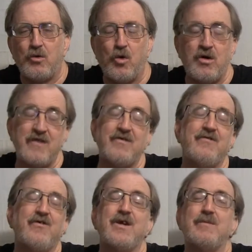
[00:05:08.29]
or even
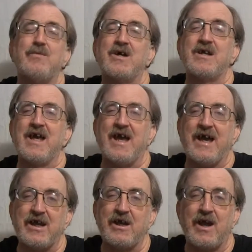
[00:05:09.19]
if you read the book and you
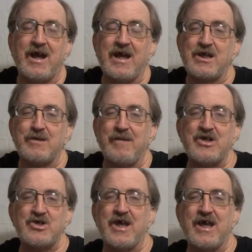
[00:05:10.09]
hate it, I can't
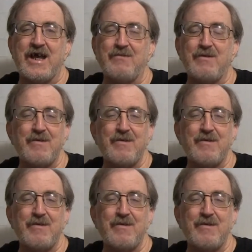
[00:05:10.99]
imagine that happening,